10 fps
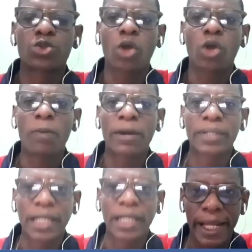come out
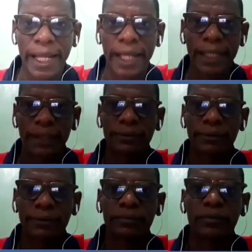clear
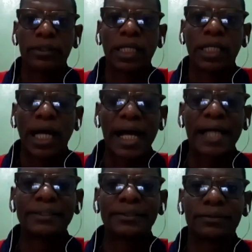
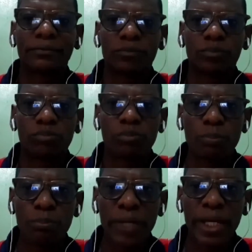and
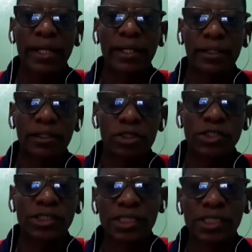make
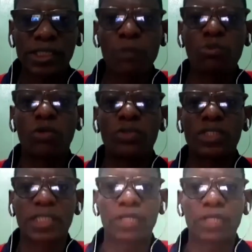just the same way we
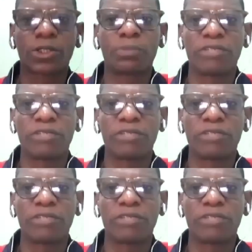set up the